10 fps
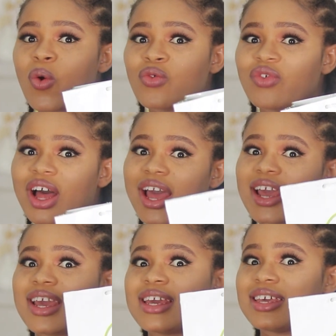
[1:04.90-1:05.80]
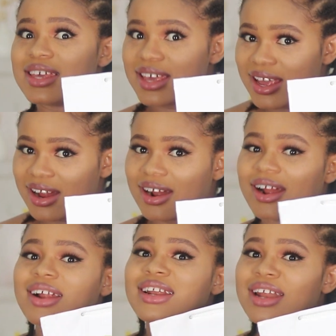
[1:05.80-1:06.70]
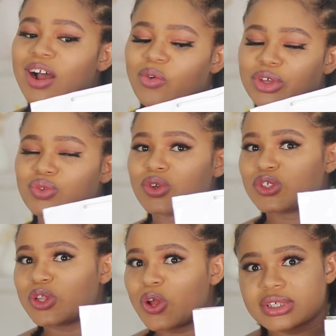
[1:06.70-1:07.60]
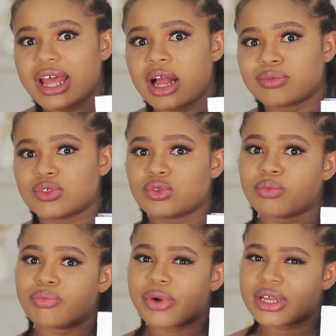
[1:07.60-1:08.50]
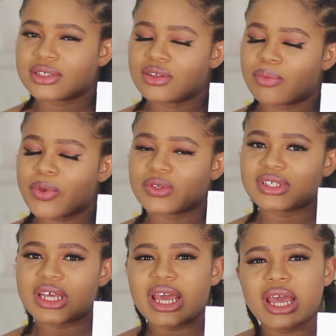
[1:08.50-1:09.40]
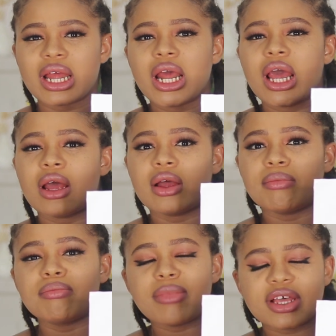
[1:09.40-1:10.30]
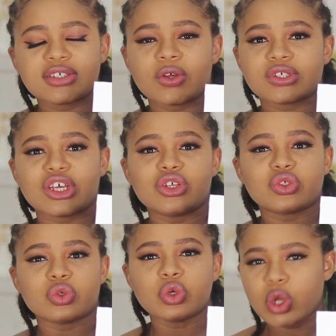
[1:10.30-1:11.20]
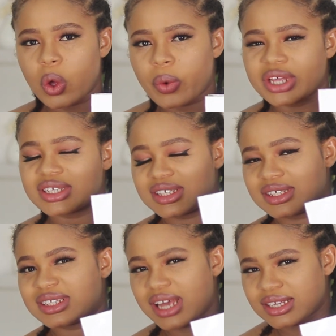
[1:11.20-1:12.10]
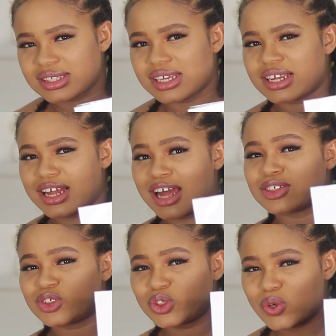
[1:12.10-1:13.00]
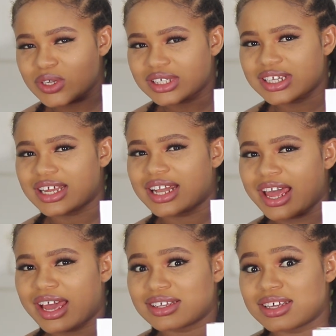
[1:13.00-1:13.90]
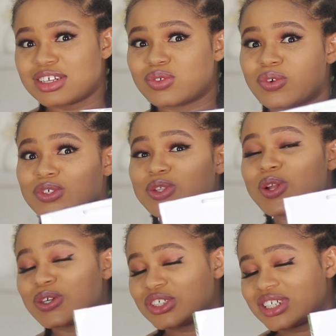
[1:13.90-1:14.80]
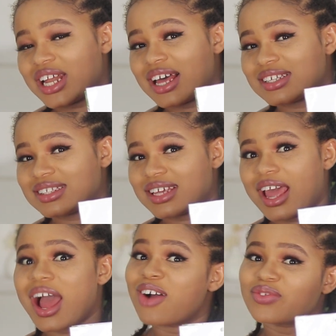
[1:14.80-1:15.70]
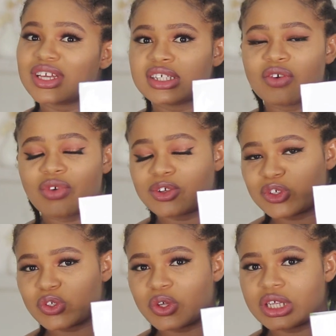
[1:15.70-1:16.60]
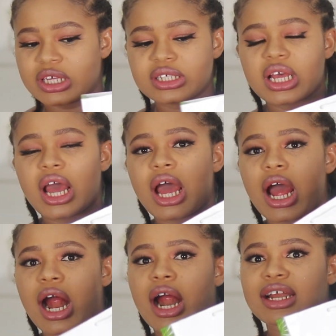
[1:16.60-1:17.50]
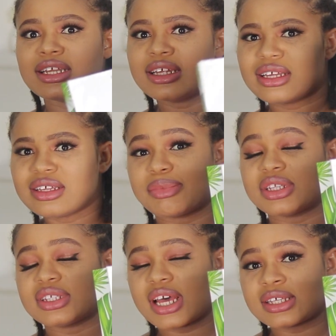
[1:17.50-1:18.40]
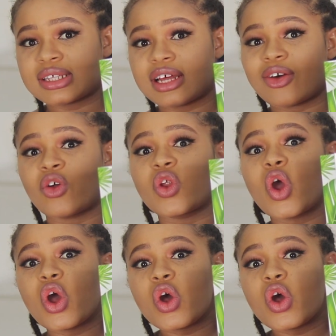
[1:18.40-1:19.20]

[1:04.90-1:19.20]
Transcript: over a year now. It was launched, helps to brighten up your skin, makes your skin to glow. It is tested and trusted. Like I said, it was launched last year after several studies and it's been tested on